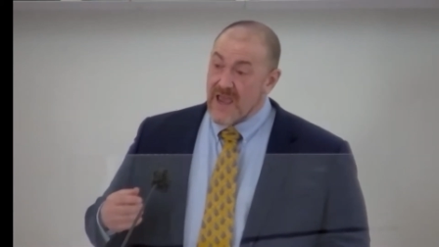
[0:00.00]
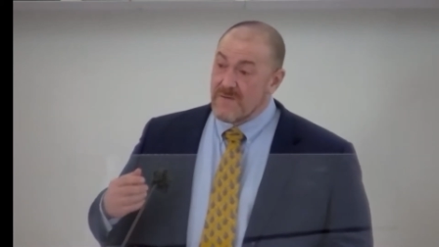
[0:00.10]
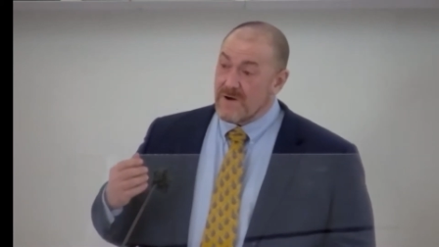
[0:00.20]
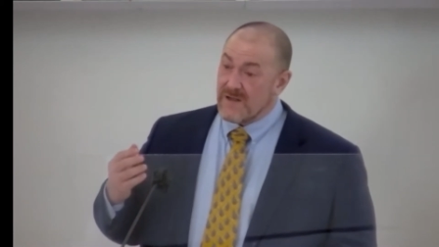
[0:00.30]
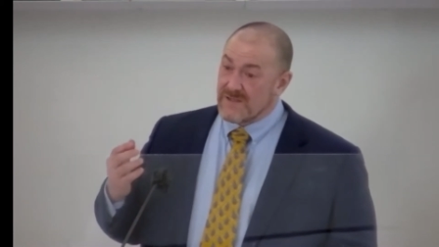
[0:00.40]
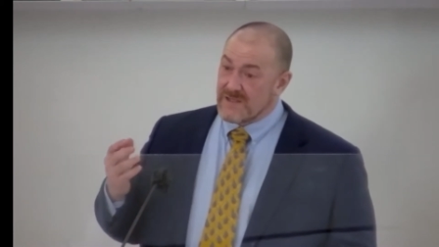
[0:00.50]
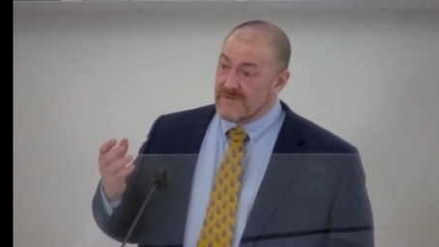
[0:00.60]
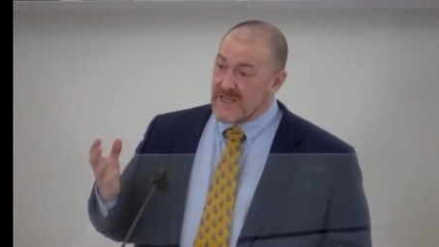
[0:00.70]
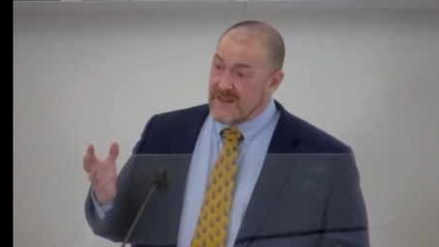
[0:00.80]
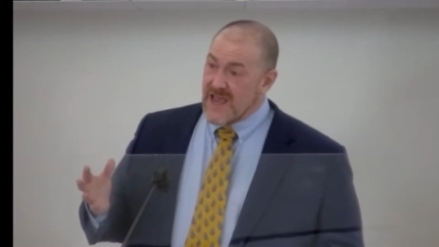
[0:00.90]
And while
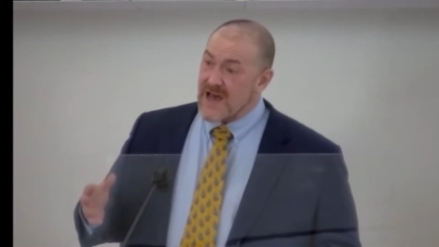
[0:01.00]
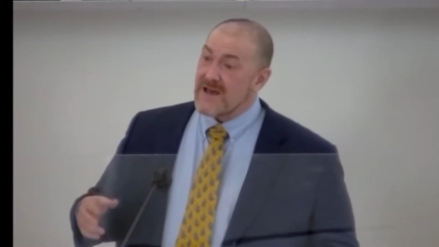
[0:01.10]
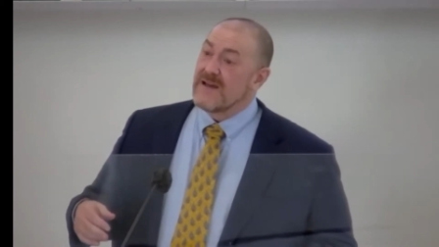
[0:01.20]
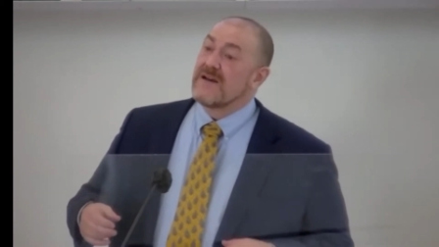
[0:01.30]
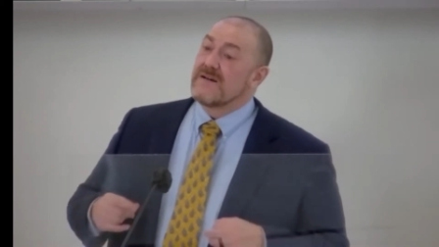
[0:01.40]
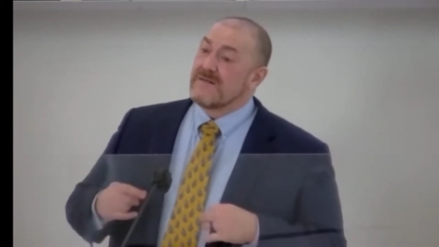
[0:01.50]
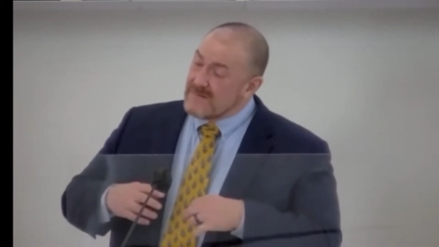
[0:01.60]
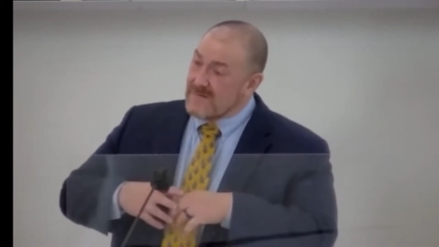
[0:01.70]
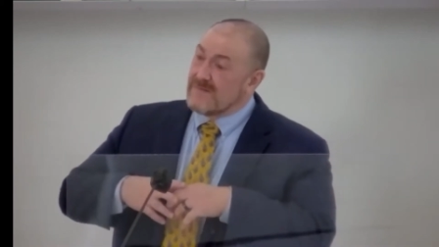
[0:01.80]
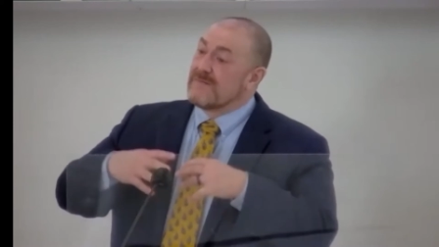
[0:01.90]
doing that,
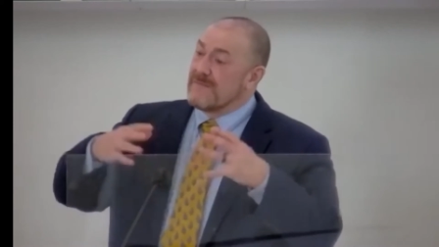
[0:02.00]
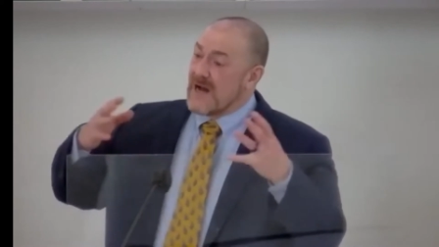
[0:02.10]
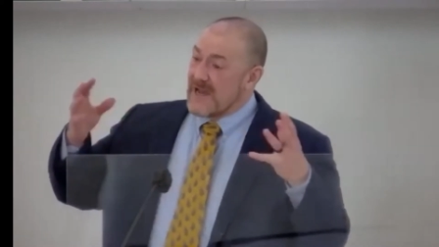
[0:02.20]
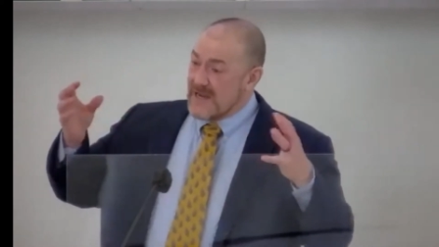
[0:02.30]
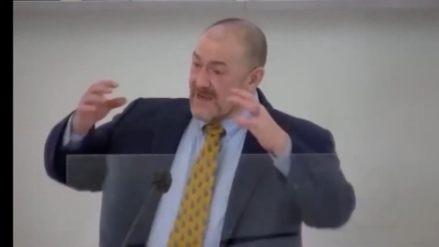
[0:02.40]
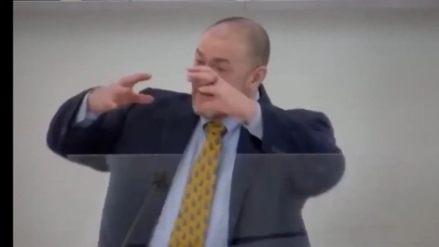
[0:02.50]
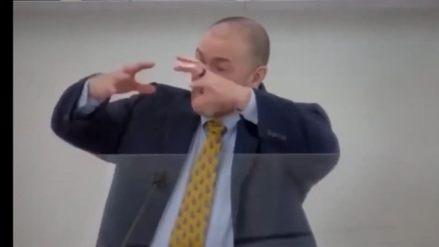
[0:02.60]
my